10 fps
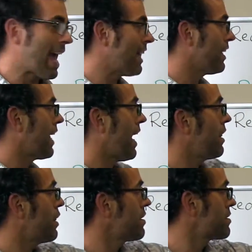
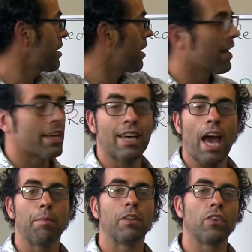allocate this
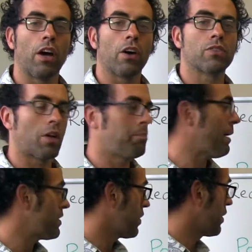carbon dioxide
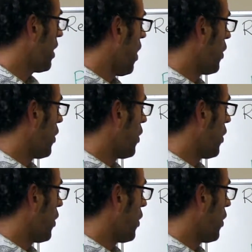budget